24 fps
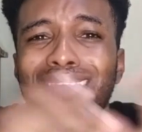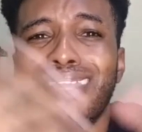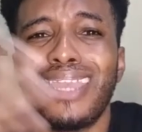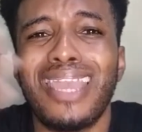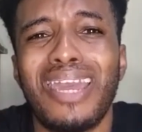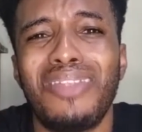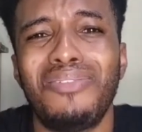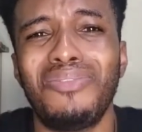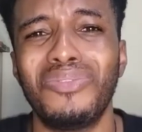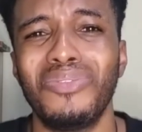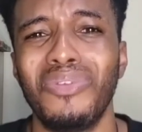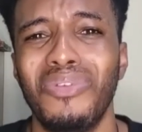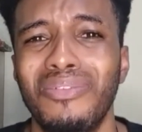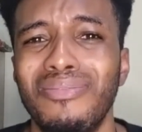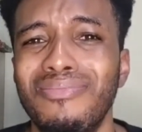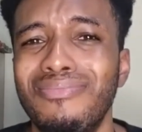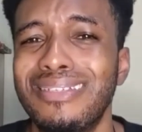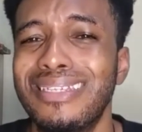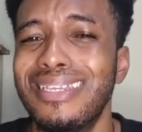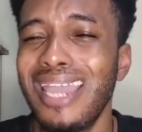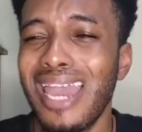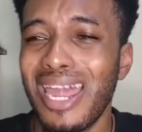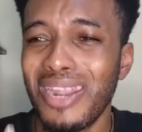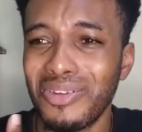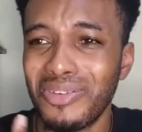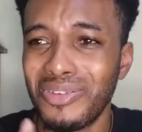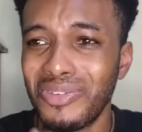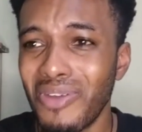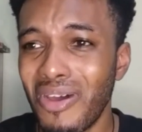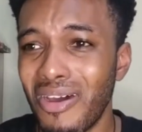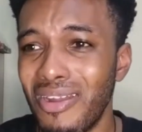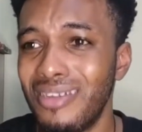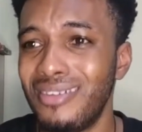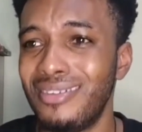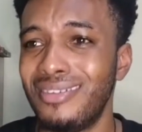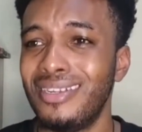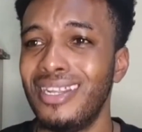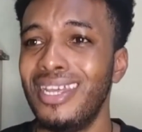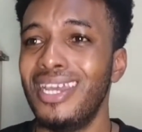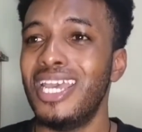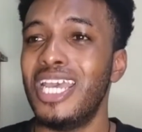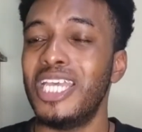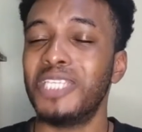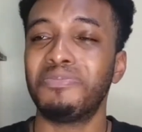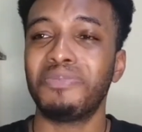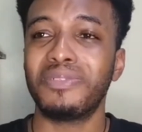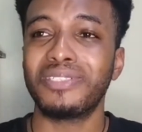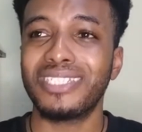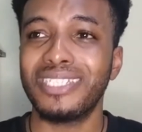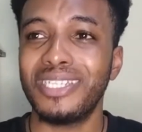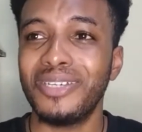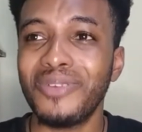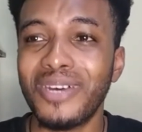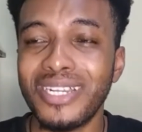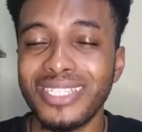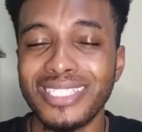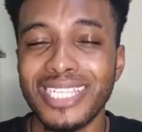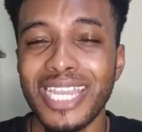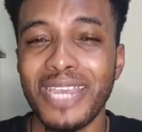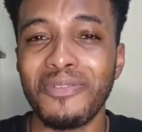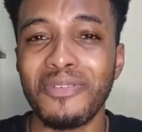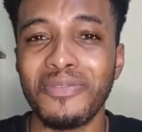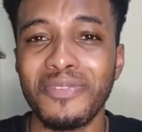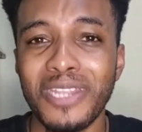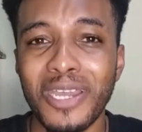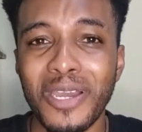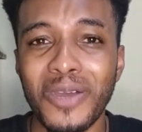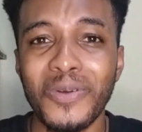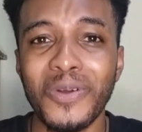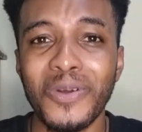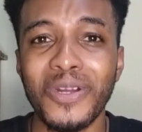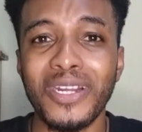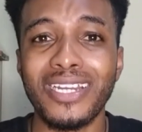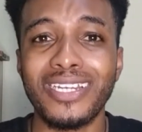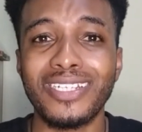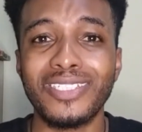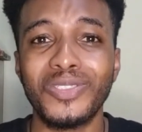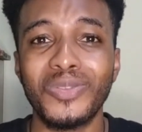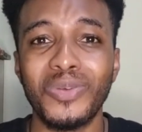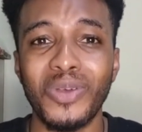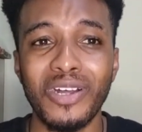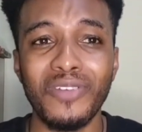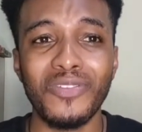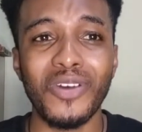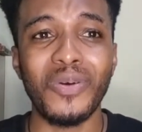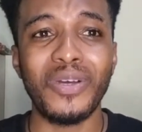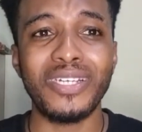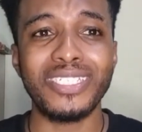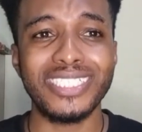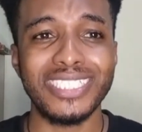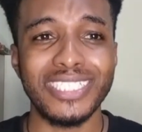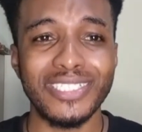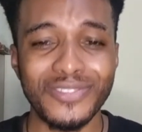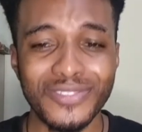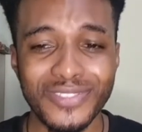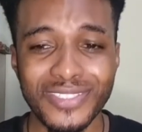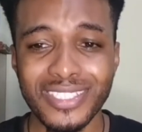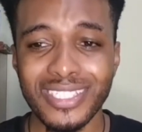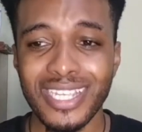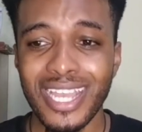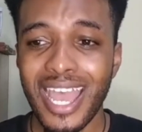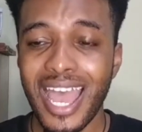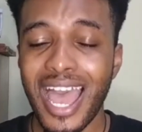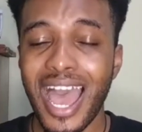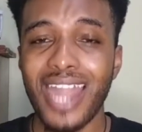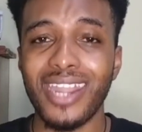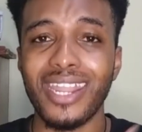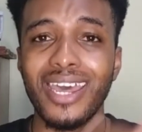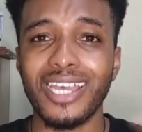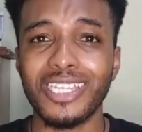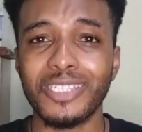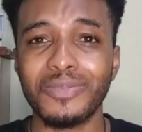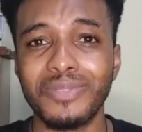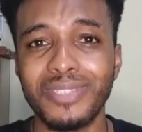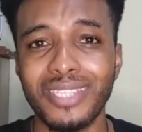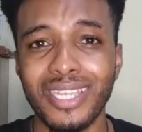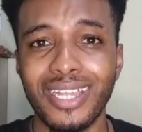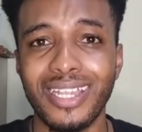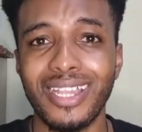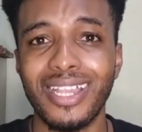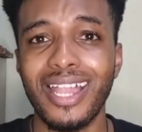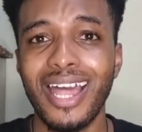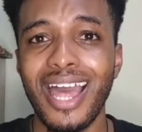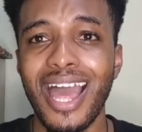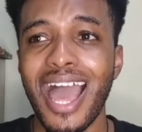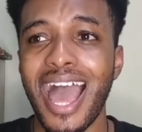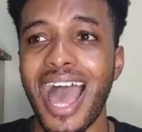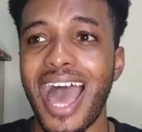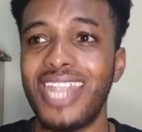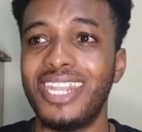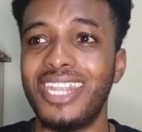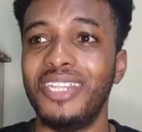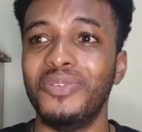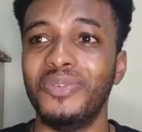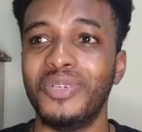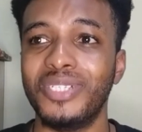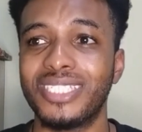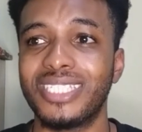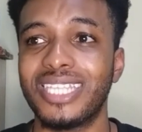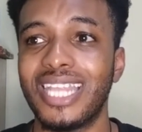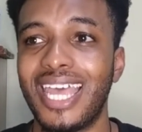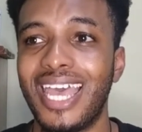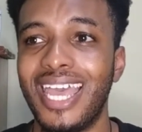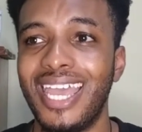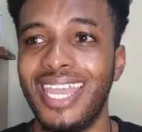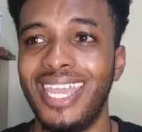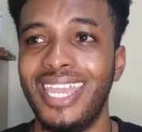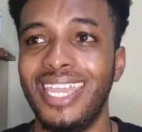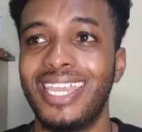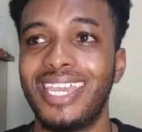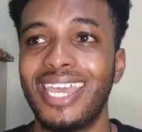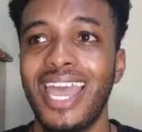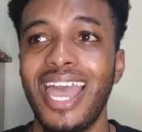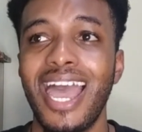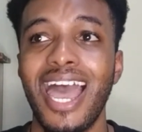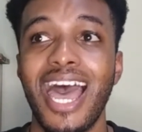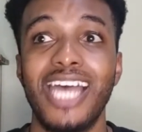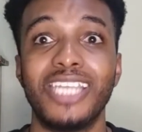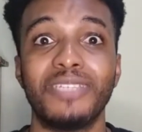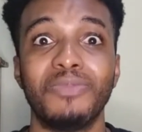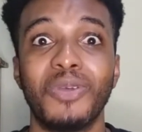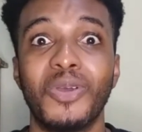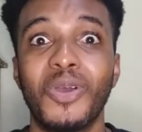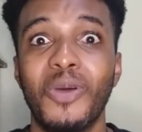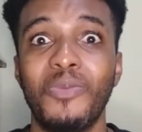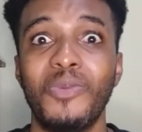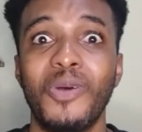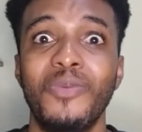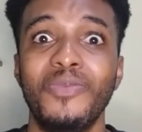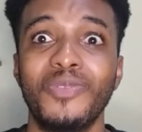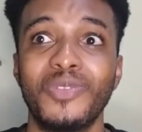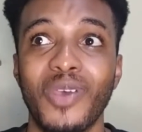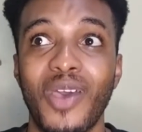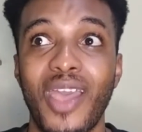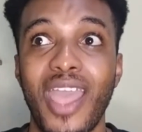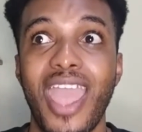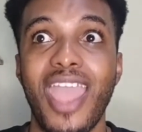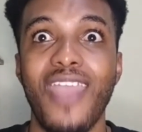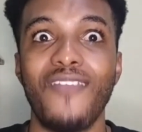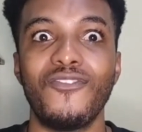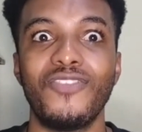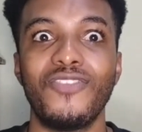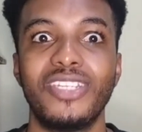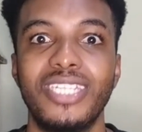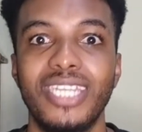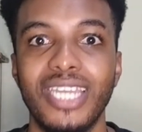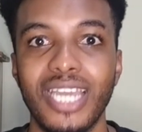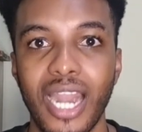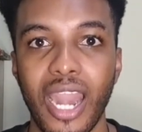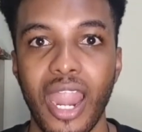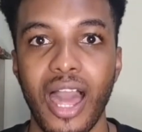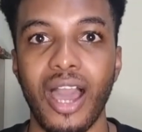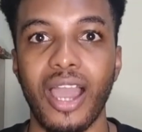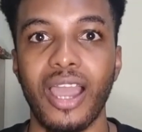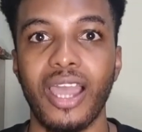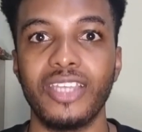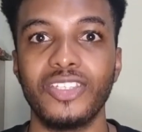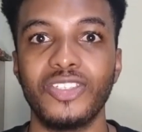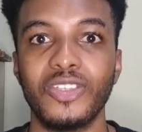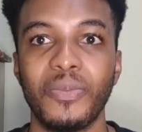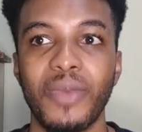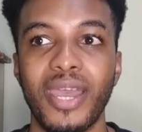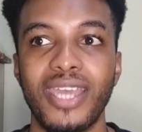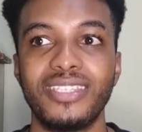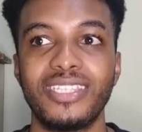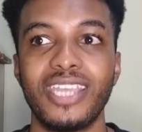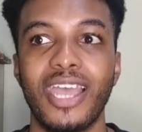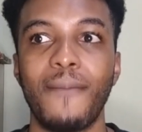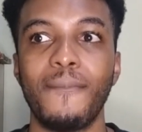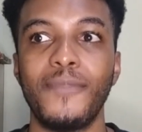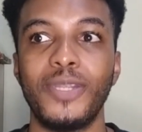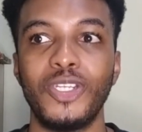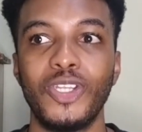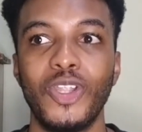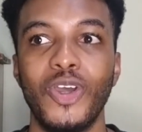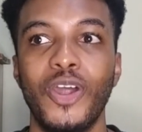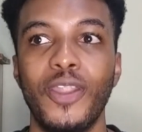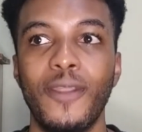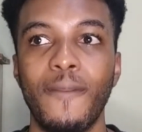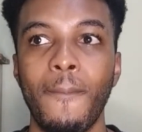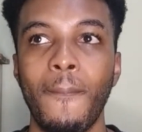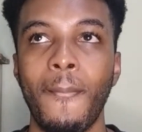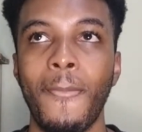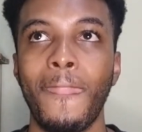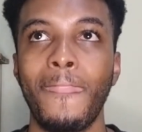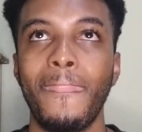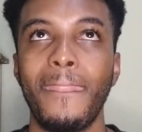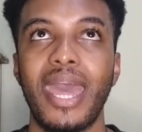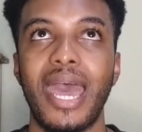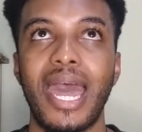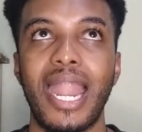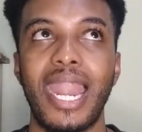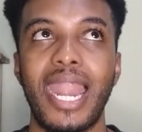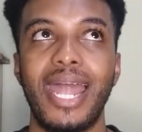You can't do nothing. Especially one time when we did work 12-hour shifts at the hospital. And it was like, as I come home, so everything locked. So by the time we're done,